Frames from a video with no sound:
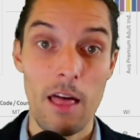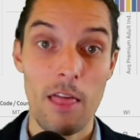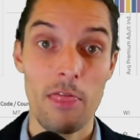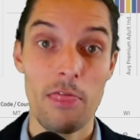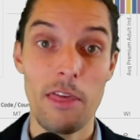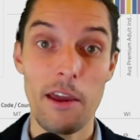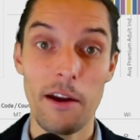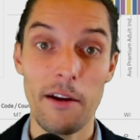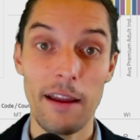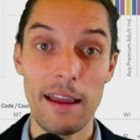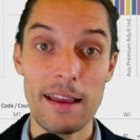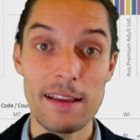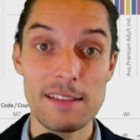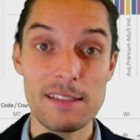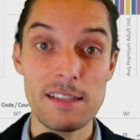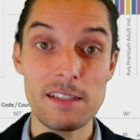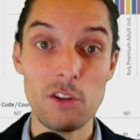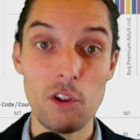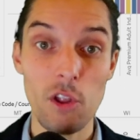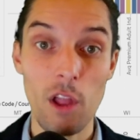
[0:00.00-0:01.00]
there
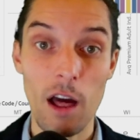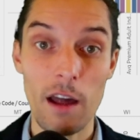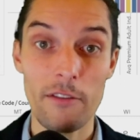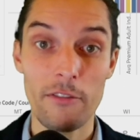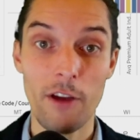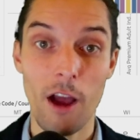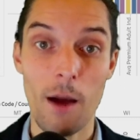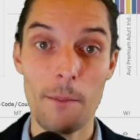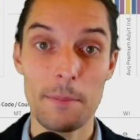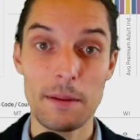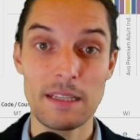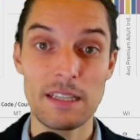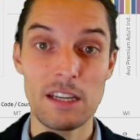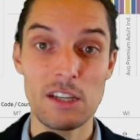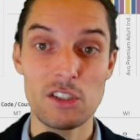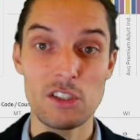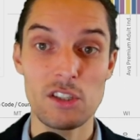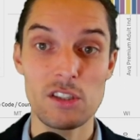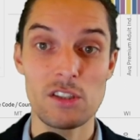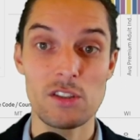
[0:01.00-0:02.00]
isn't a lot of
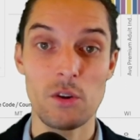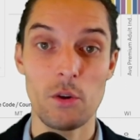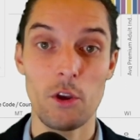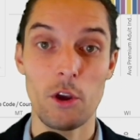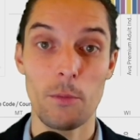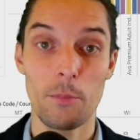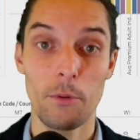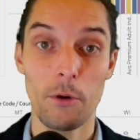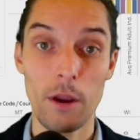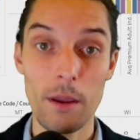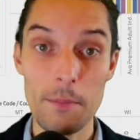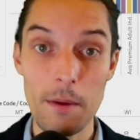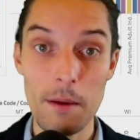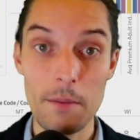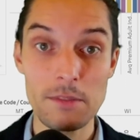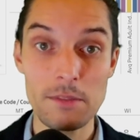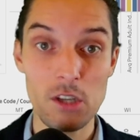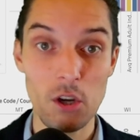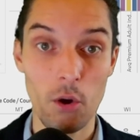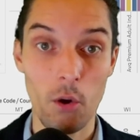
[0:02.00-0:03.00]
competition, so your
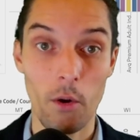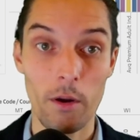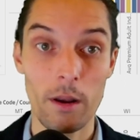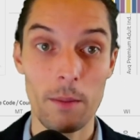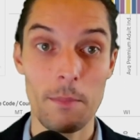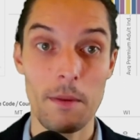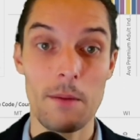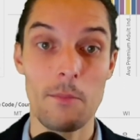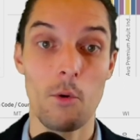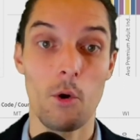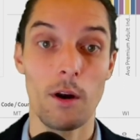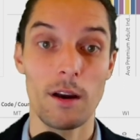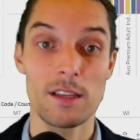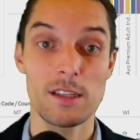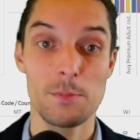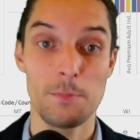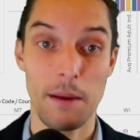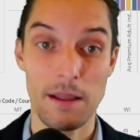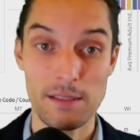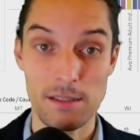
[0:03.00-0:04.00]
premiums are going to be more
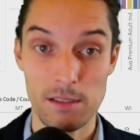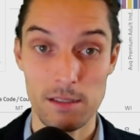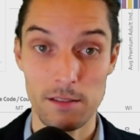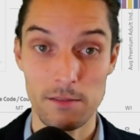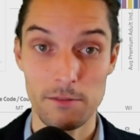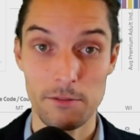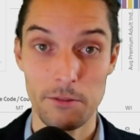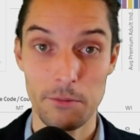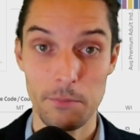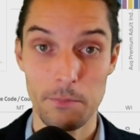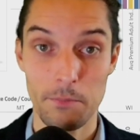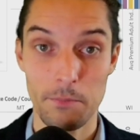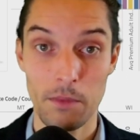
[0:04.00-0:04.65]
expensive.